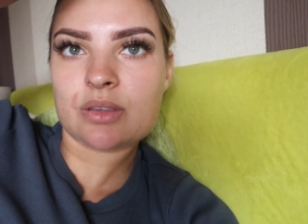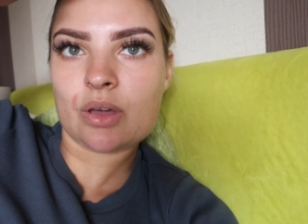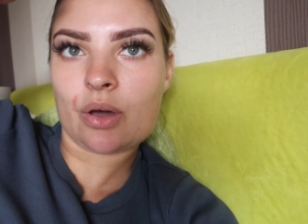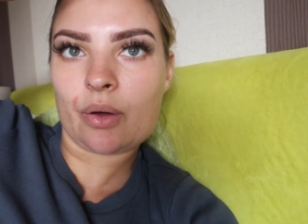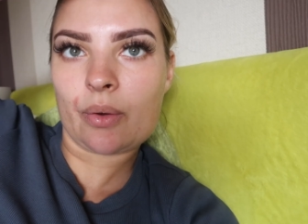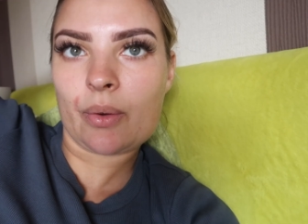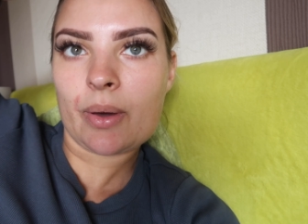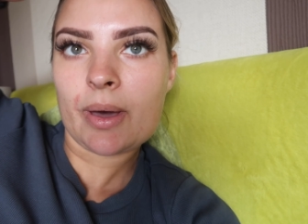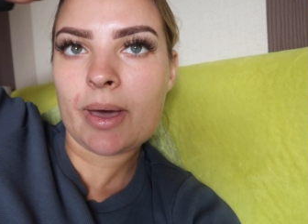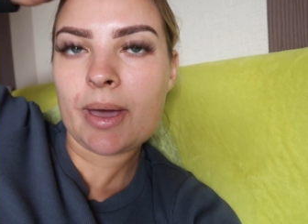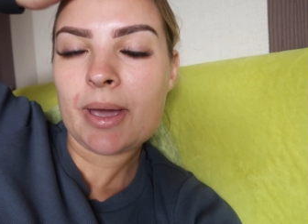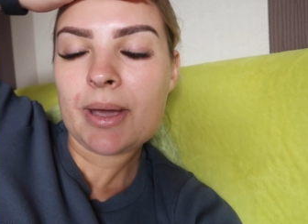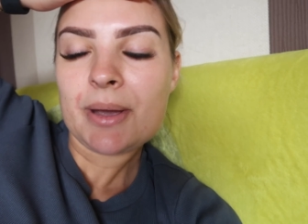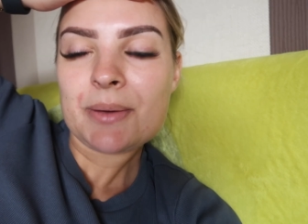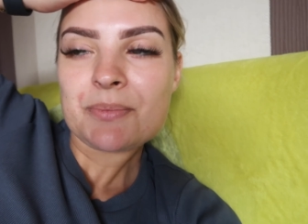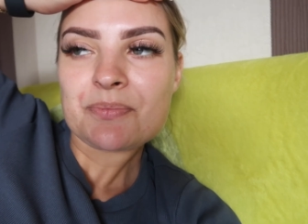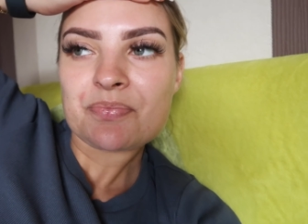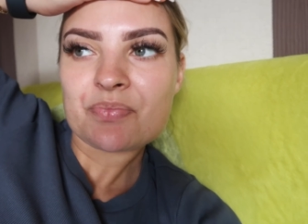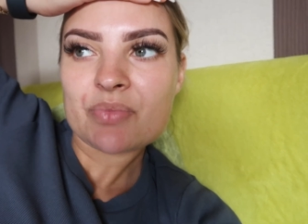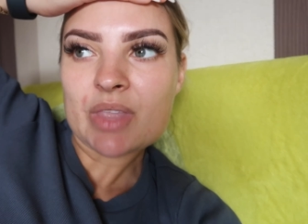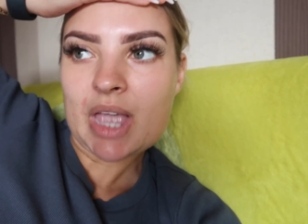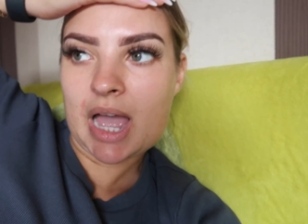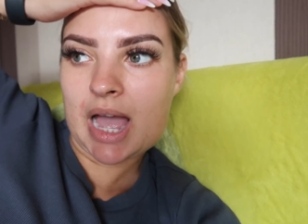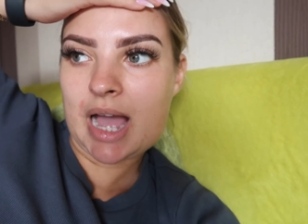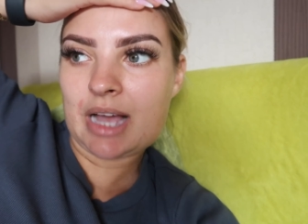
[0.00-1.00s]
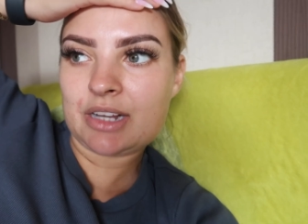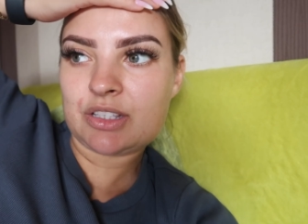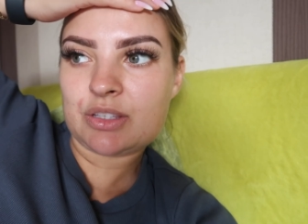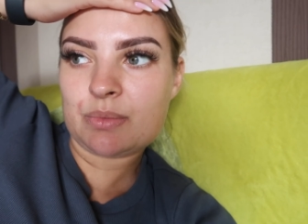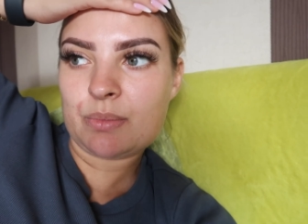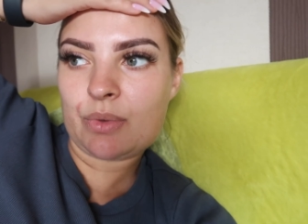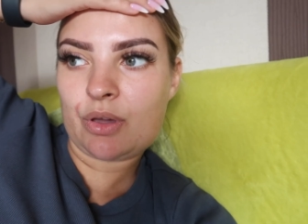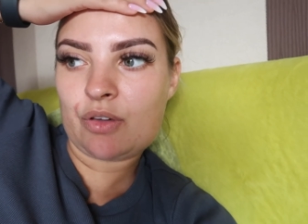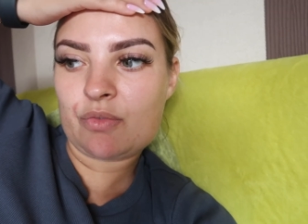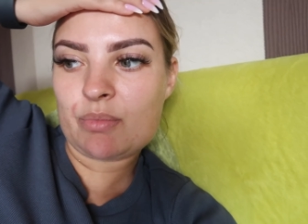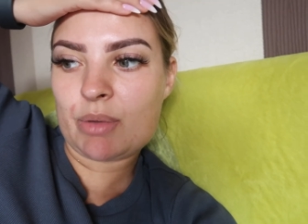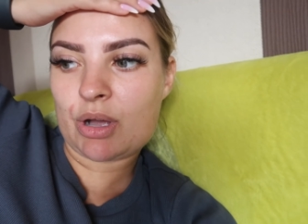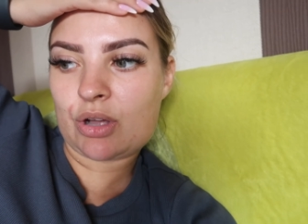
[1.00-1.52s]
So I had to
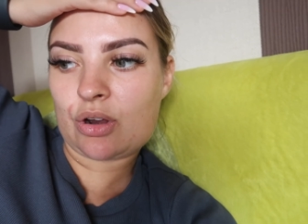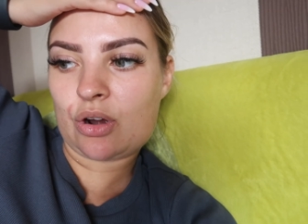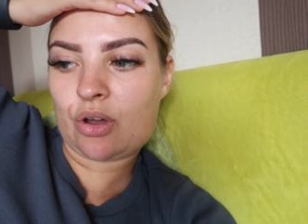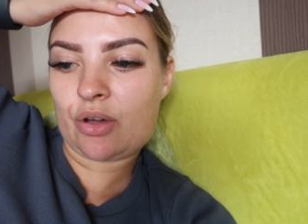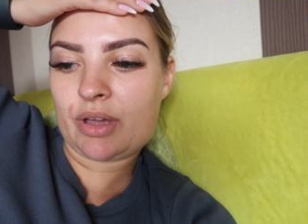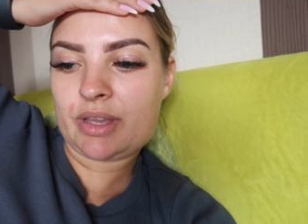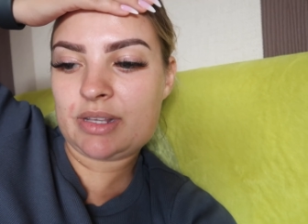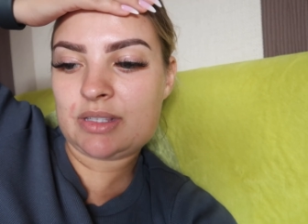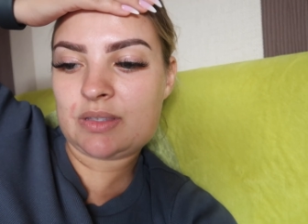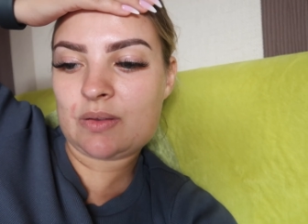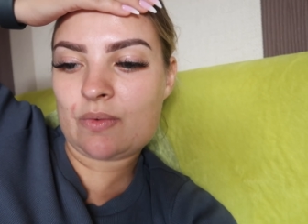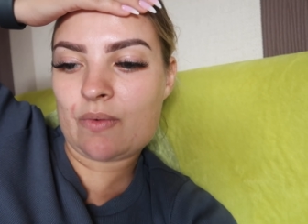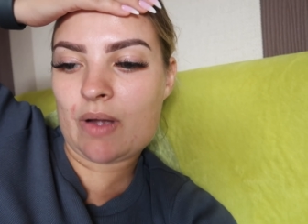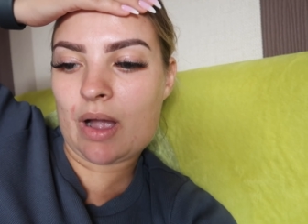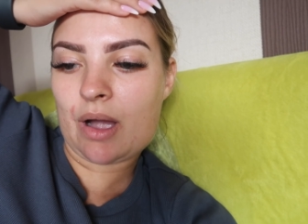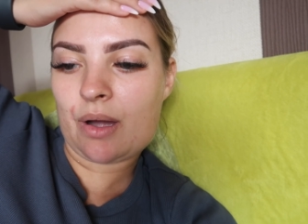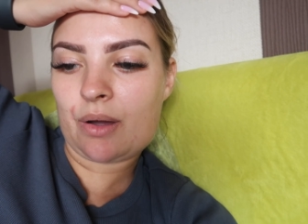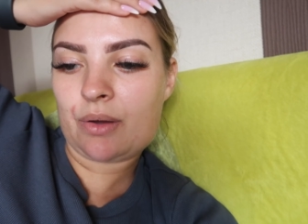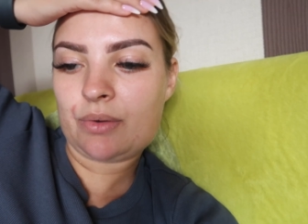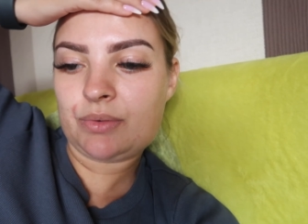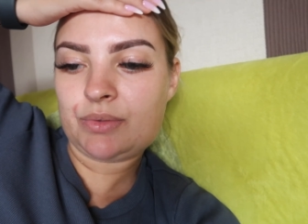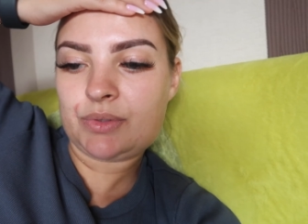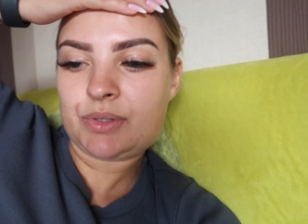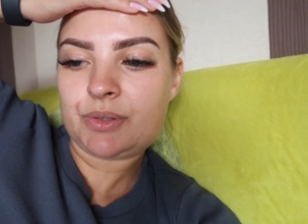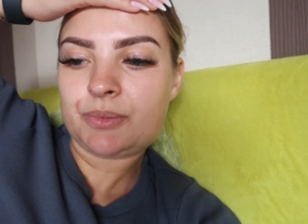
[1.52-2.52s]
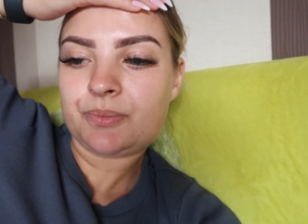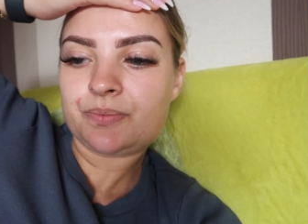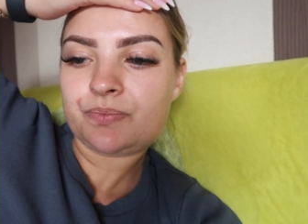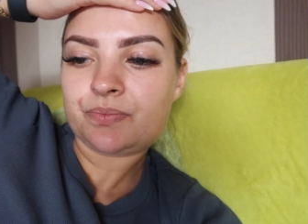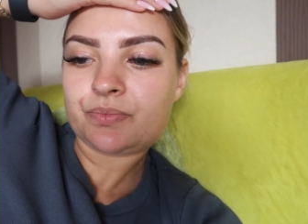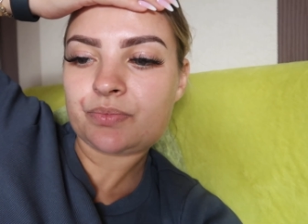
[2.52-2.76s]
move my clients around.